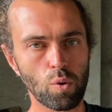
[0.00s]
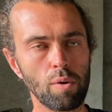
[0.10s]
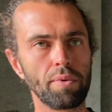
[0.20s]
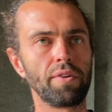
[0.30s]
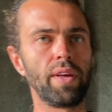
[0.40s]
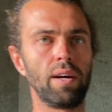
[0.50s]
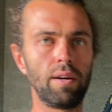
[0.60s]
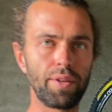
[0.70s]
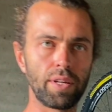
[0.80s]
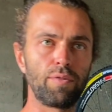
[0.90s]
quote me on that.
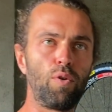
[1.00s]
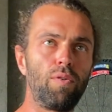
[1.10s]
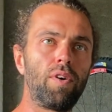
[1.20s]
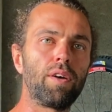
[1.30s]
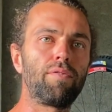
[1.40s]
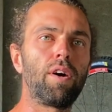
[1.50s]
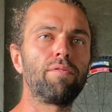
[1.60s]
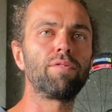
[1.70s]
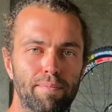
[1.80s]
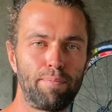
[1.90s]
I think it's 455.
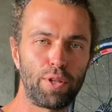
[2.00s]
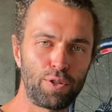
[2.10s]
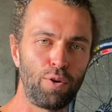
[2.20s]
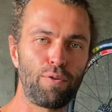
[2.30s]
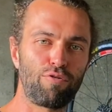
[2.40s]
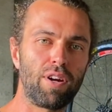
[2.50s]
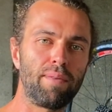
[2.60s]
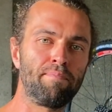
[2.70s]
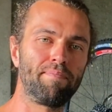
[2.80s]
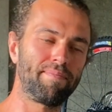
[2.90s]
But the short
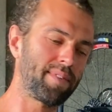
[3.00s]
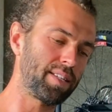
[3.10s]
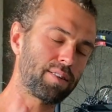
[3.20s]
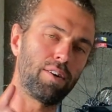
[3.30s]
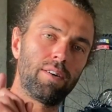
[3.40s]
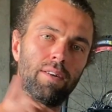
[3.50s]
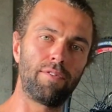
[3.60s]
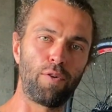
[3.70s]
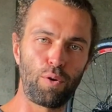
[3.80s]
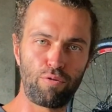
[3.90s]
frame has got a
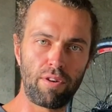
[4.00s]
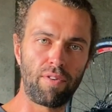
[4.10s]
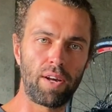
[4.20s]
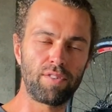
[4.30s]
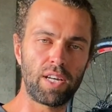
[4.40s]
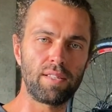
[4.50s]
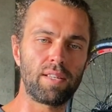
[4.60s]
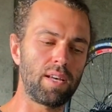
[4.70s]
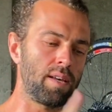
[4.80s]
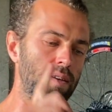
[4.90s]
435
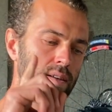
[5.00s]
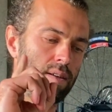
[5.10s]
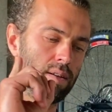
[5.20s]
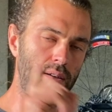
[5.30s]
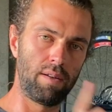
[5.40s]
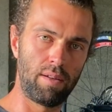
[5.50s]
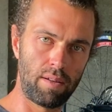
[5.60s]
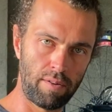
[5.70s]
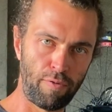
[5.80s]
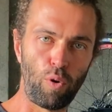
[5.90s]
chainstay,
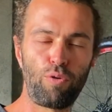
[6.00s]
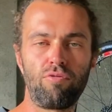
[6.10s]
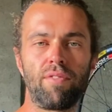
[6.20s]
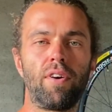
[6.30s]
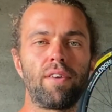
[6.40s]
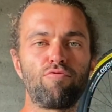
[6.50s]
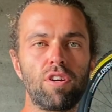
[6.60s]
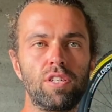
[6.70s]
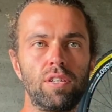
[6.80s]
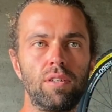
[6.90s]
435
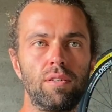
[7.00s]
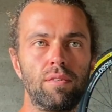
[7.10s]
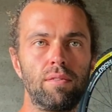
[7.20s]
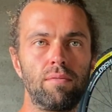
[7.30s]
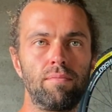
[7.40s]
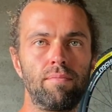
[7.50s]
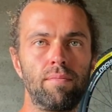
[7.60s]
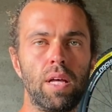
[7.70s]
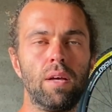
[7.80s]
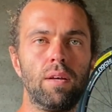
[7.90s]
reach.
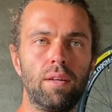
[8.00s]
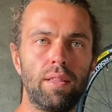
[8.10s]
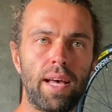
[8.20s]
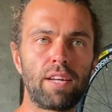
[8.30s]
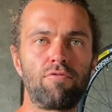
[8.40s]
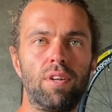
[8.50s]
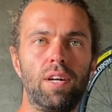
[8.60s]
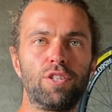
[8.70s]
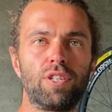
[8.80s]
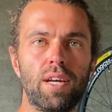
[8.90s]
The extra
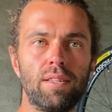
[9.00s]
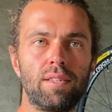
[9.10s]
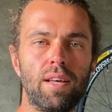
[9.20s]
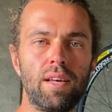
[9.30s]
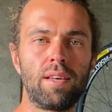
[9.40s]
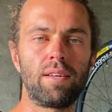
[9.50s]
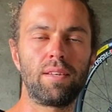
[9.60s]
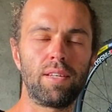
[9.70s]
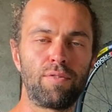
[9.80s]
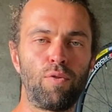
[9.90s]
large chainstay
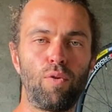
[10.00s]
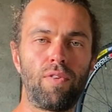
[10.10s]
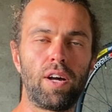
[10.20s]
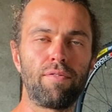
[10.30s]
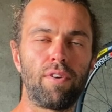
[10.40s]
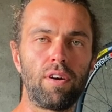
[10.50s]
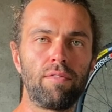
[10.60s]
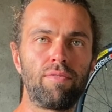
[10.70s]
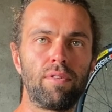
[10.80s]
is 455,